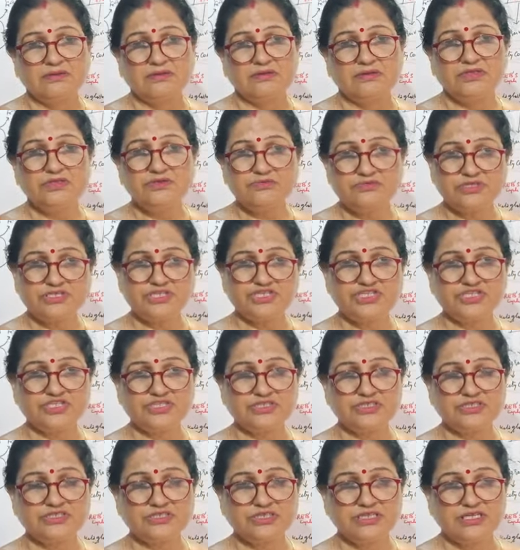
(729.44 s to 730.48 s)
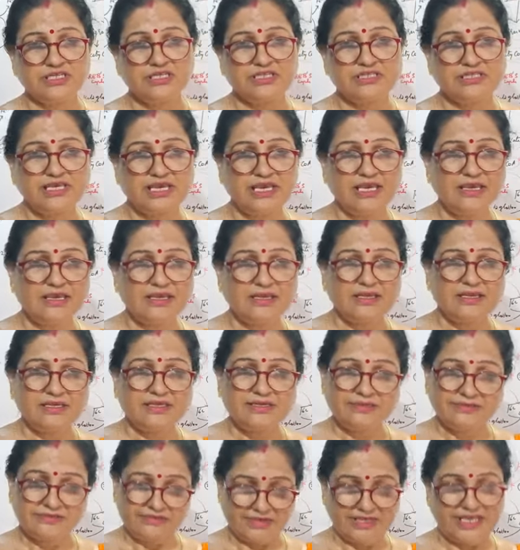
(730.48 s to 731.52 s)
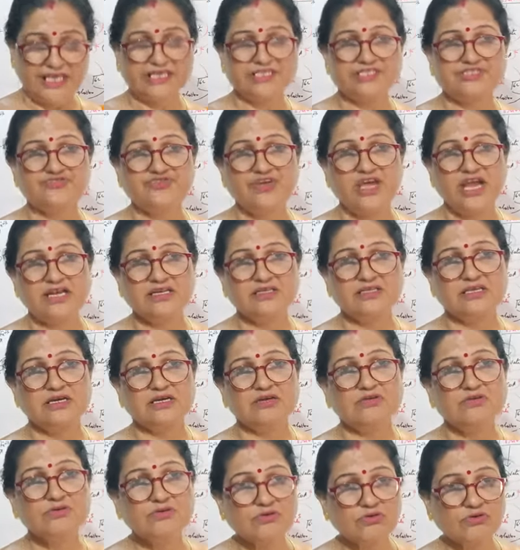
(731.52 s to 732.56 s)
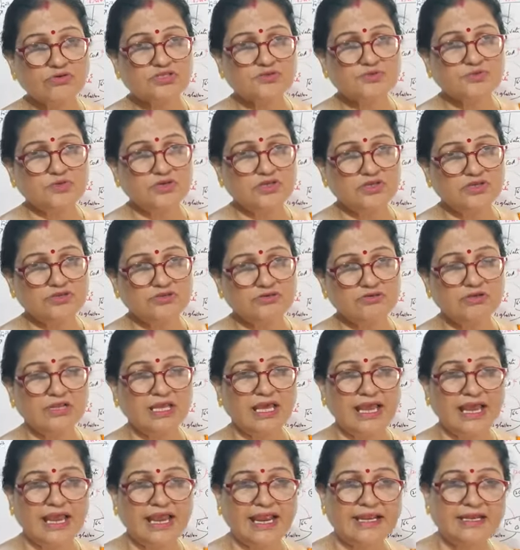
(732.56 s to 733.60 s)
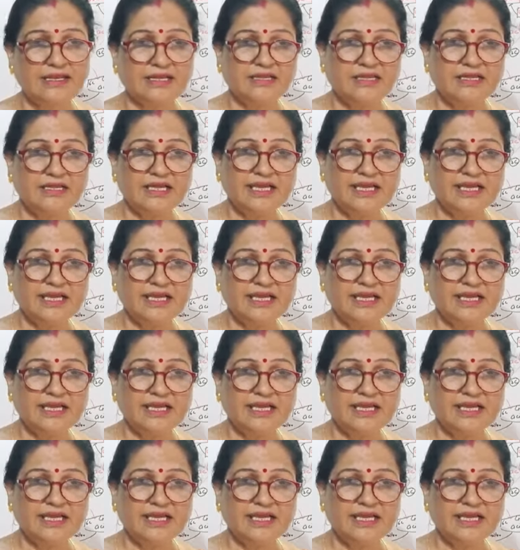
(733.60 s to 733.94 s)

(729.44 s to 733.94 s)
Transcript: nutritions, they extract the glucose molecule and